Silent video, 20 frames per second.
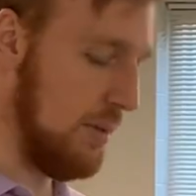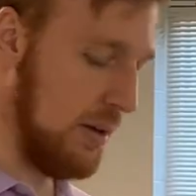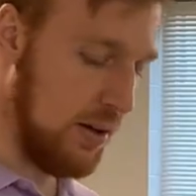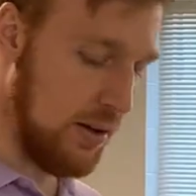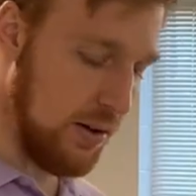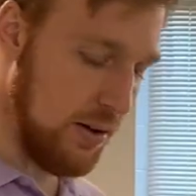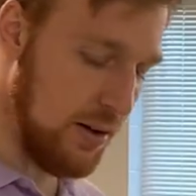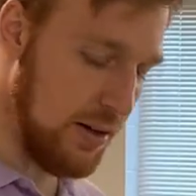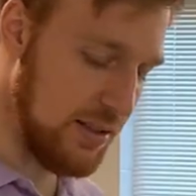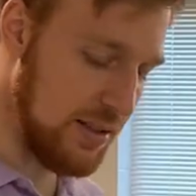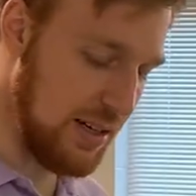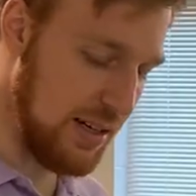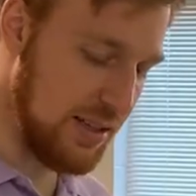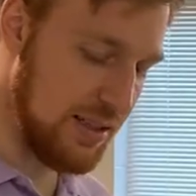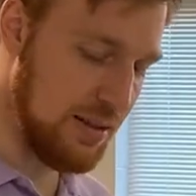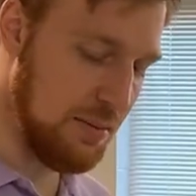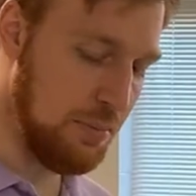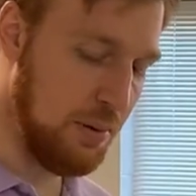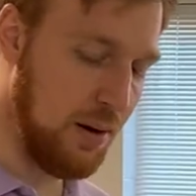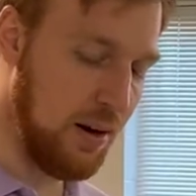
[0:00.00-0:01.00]
to be good is that
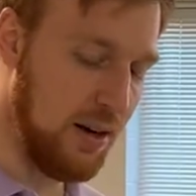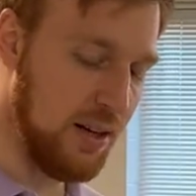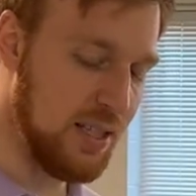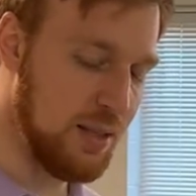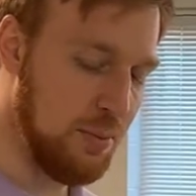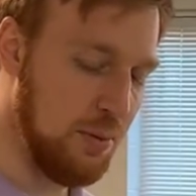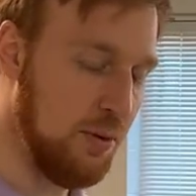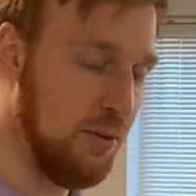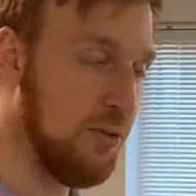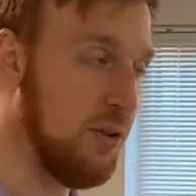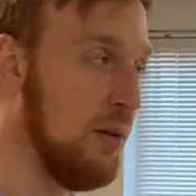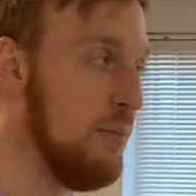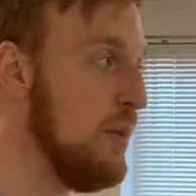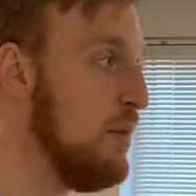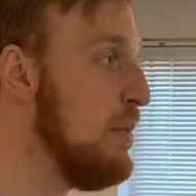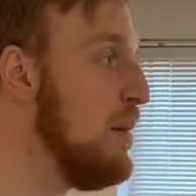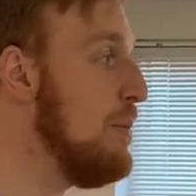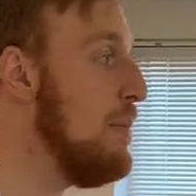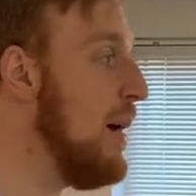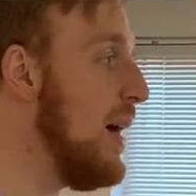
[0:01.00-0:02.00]
it's impossible for Him to
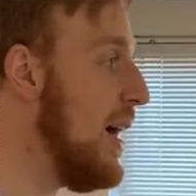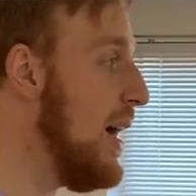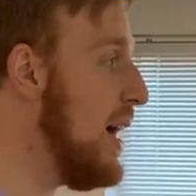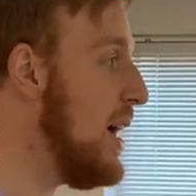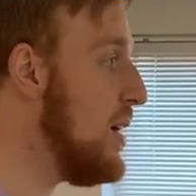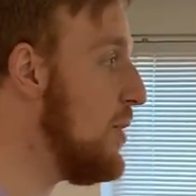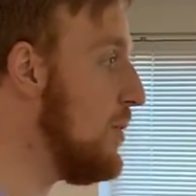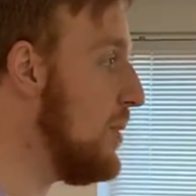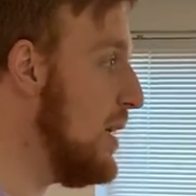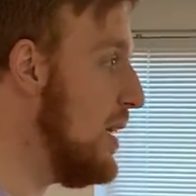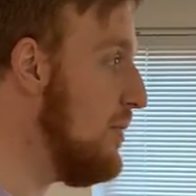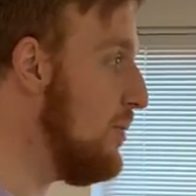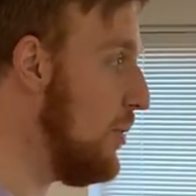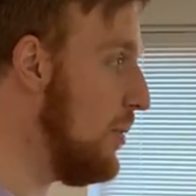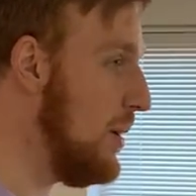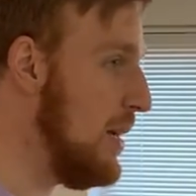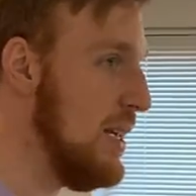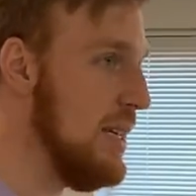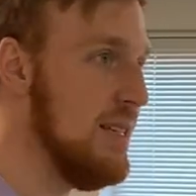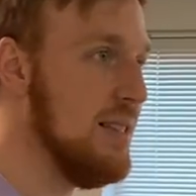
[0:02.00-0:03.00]
be bad or
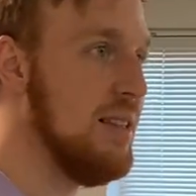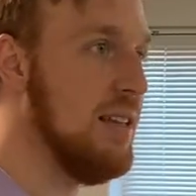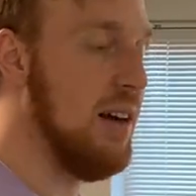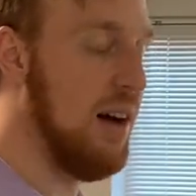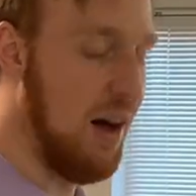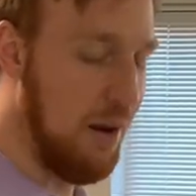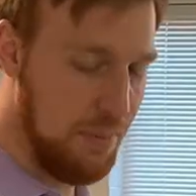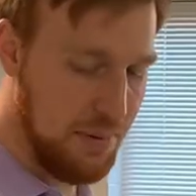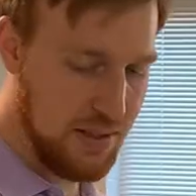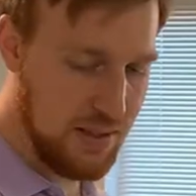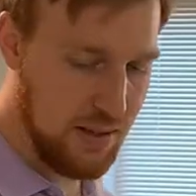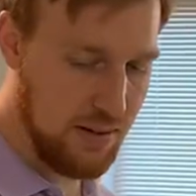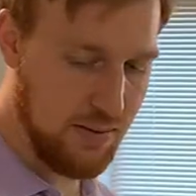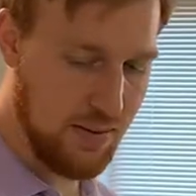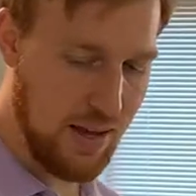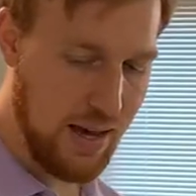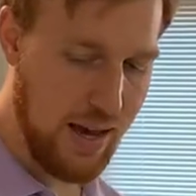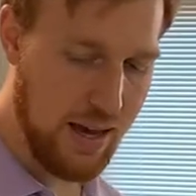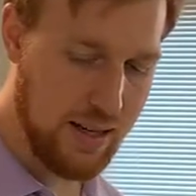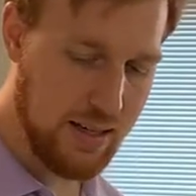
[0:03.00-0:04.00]
evil. He is the opposite of
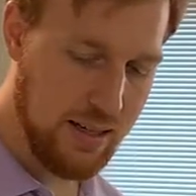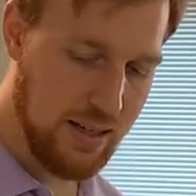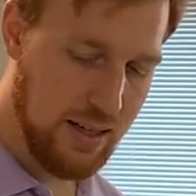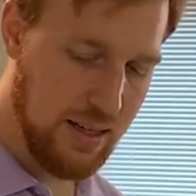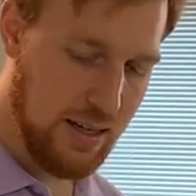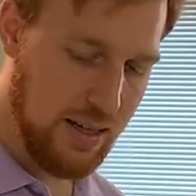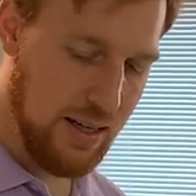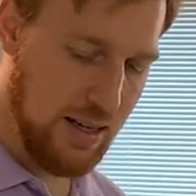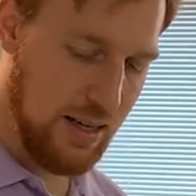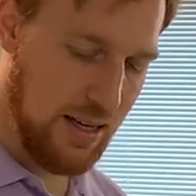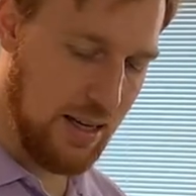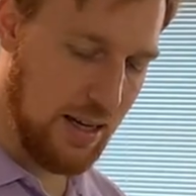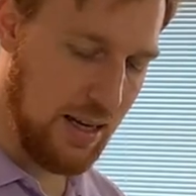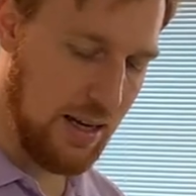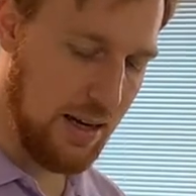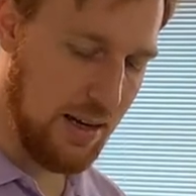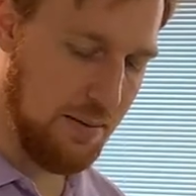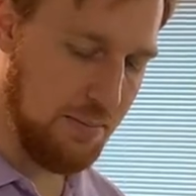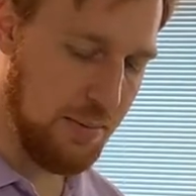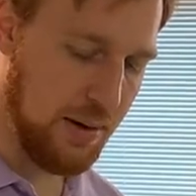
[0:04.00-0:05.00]
that.
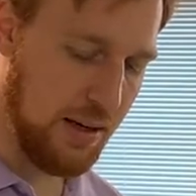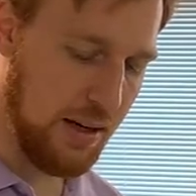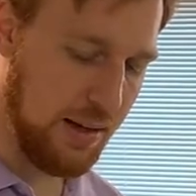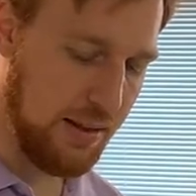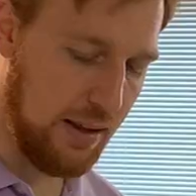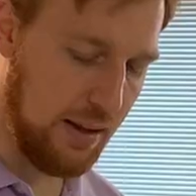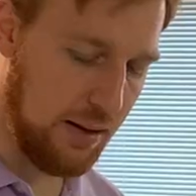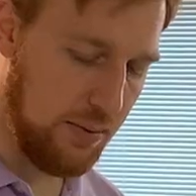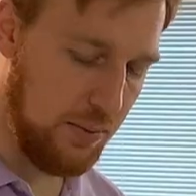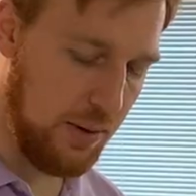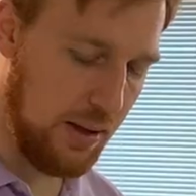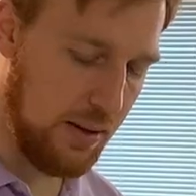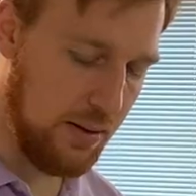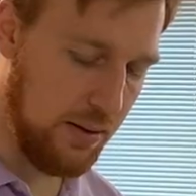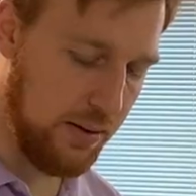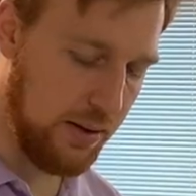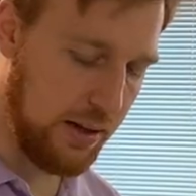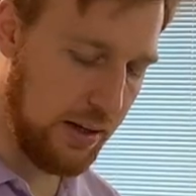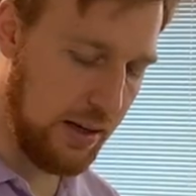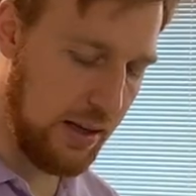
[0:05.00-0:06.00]
But I think we
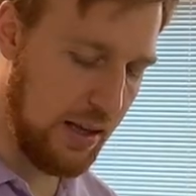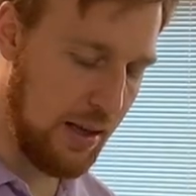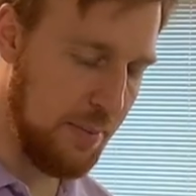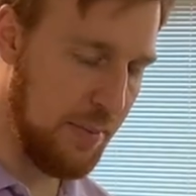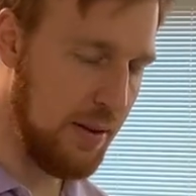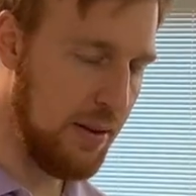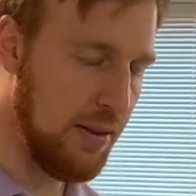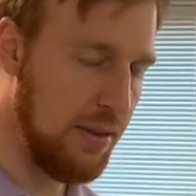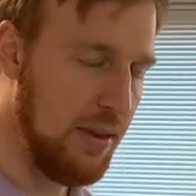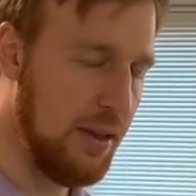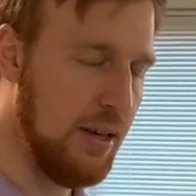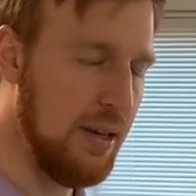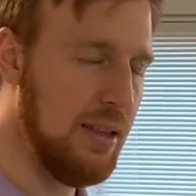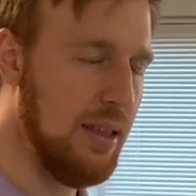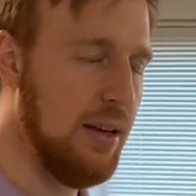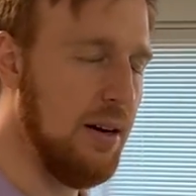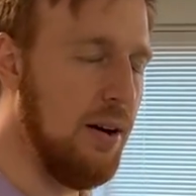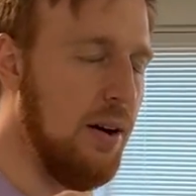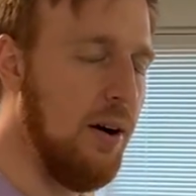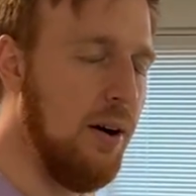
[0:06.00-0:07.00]
look at Him and think
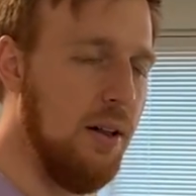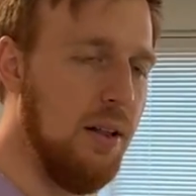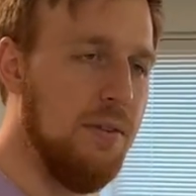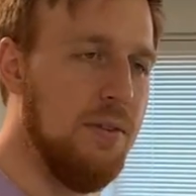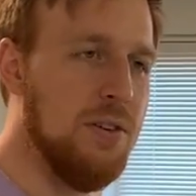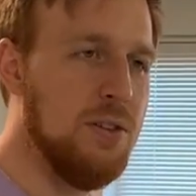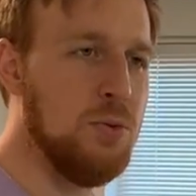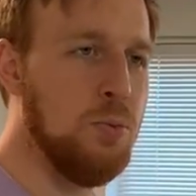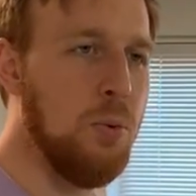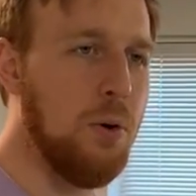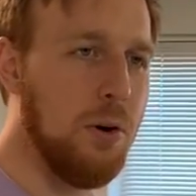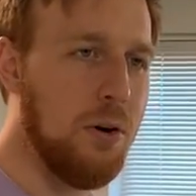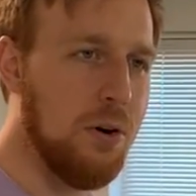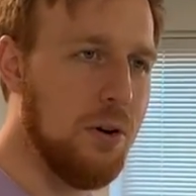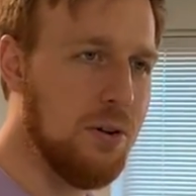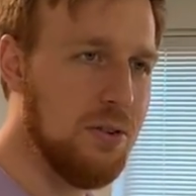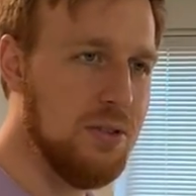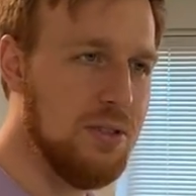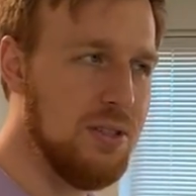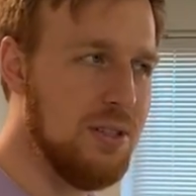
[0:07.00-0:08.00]
that all of His
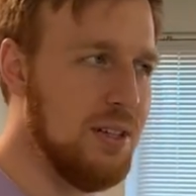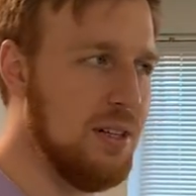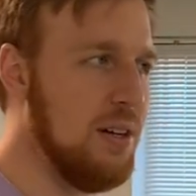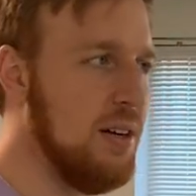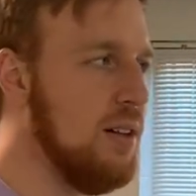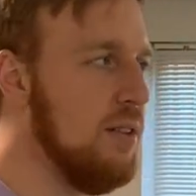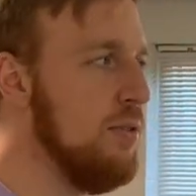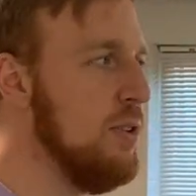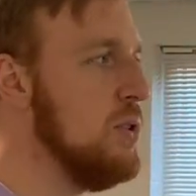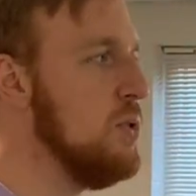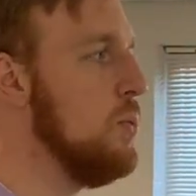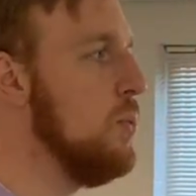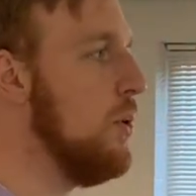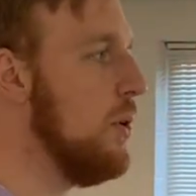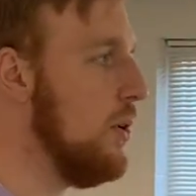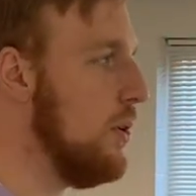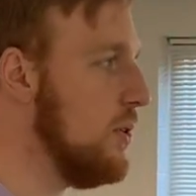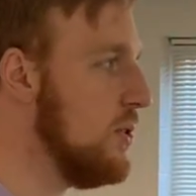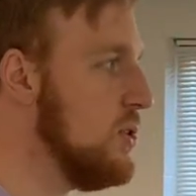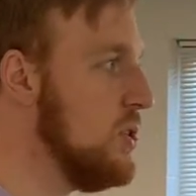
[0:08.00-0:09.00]
words and all of His
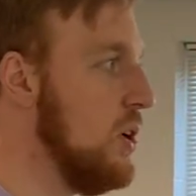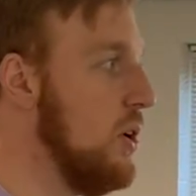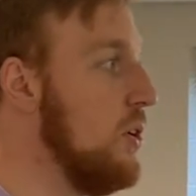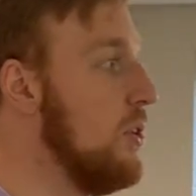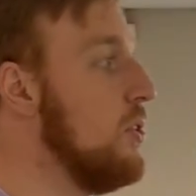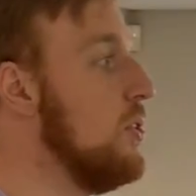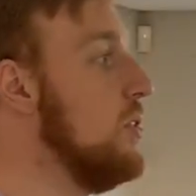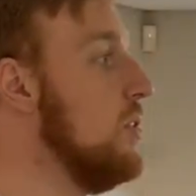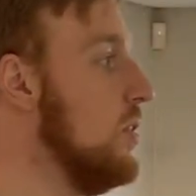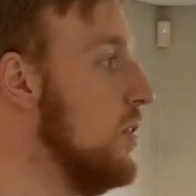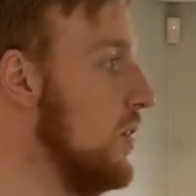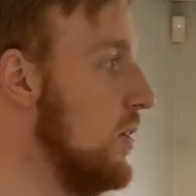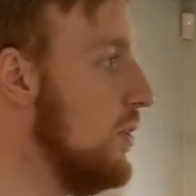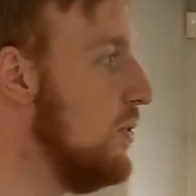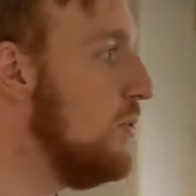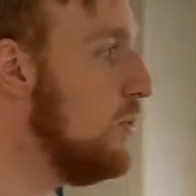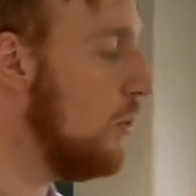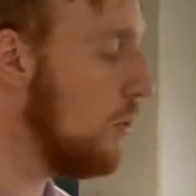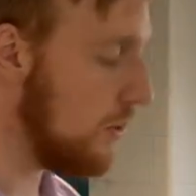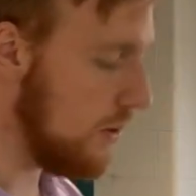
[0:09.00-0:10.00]
works are good
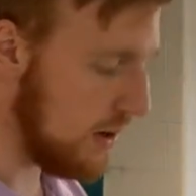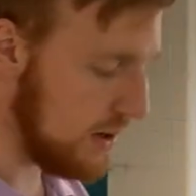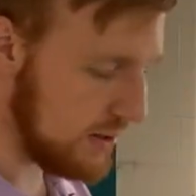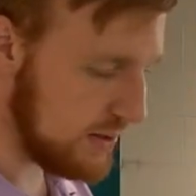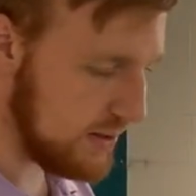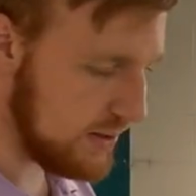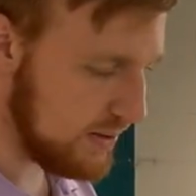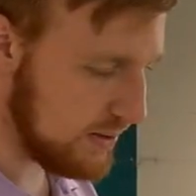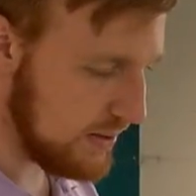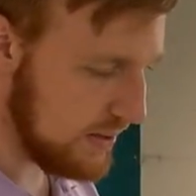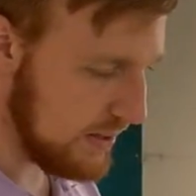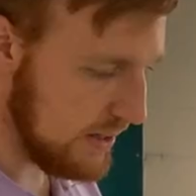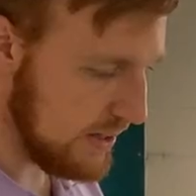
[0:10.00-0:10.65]
for us.